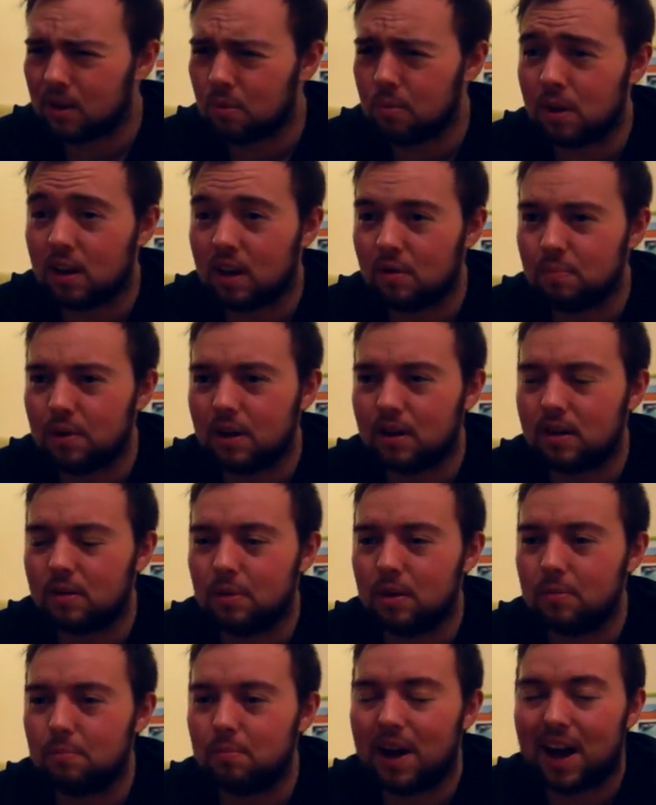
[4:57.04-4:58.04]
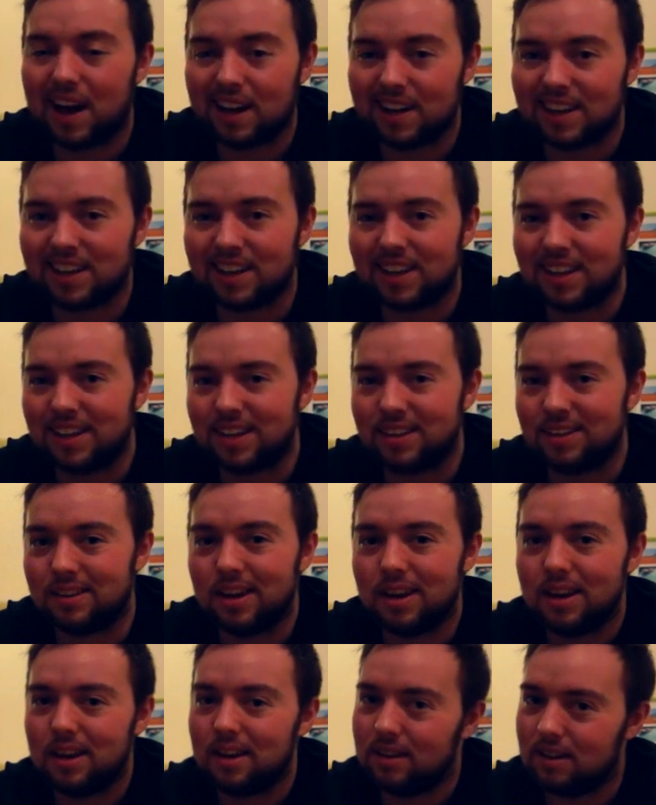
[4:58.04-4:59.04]
well, I've been a bit panicky and
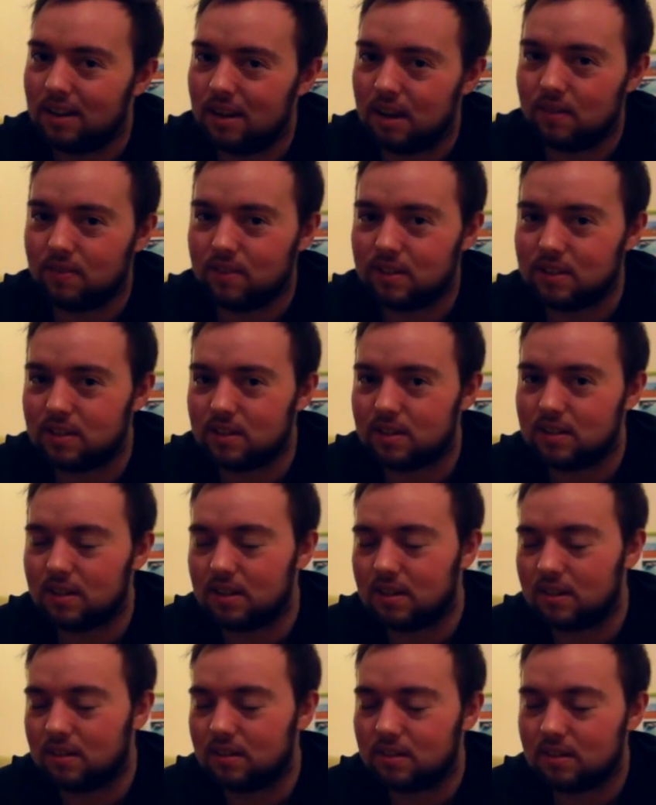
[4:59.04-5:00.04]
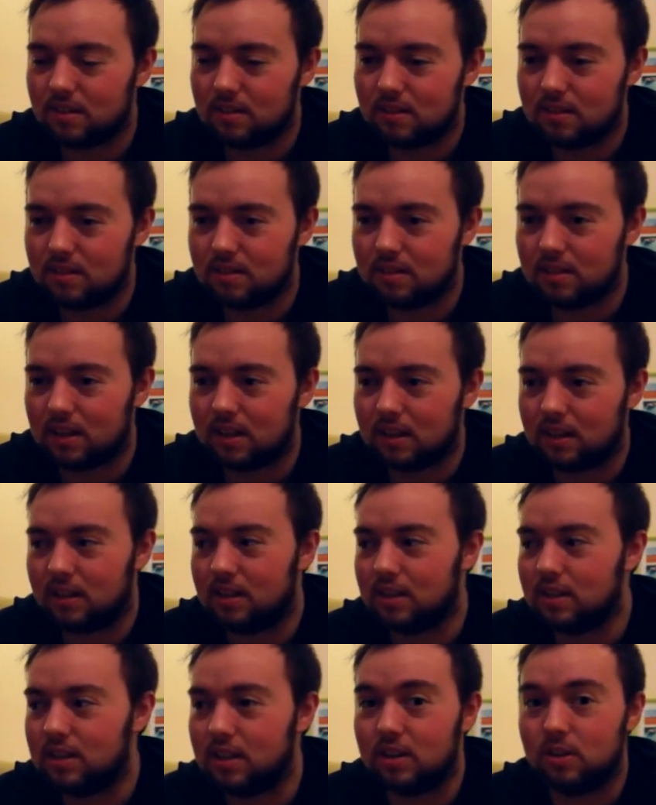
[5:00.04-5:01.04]
nervous at certain
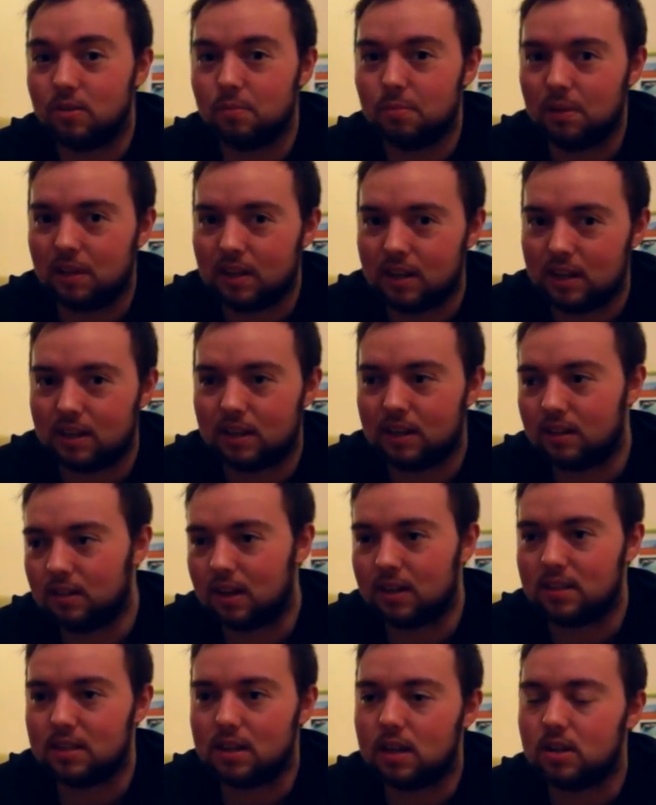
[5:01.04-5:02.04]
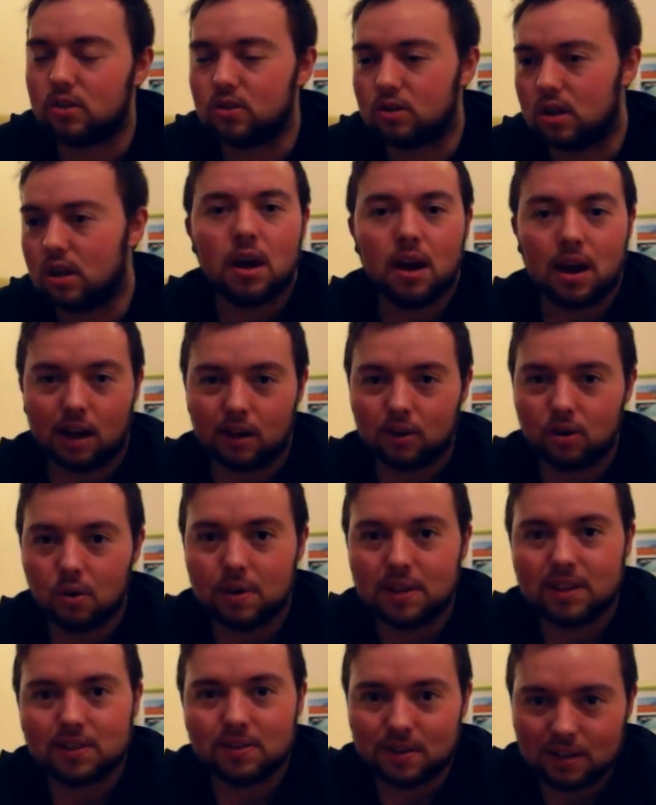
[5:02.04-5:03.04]
things, you know, bleeding, etc. I'll go
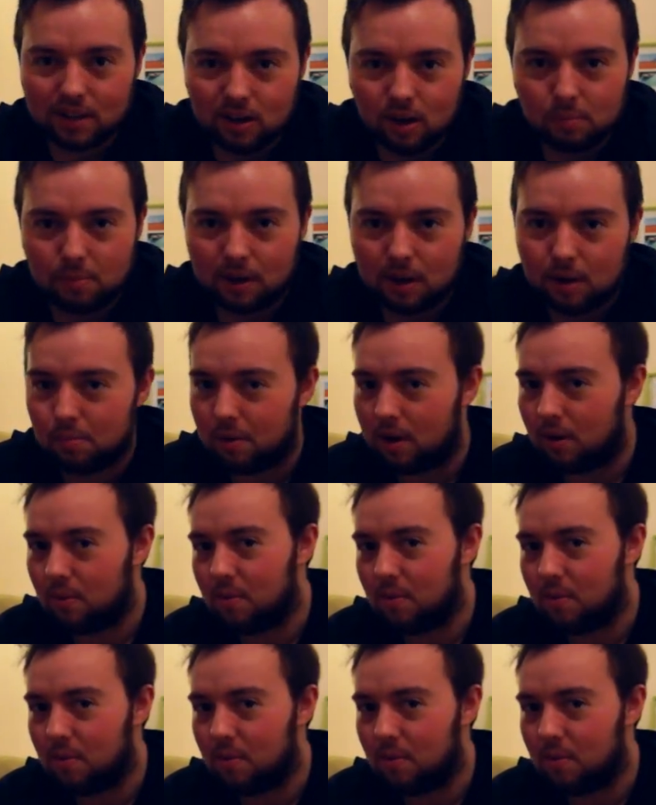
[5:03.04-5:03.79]
into a little bit about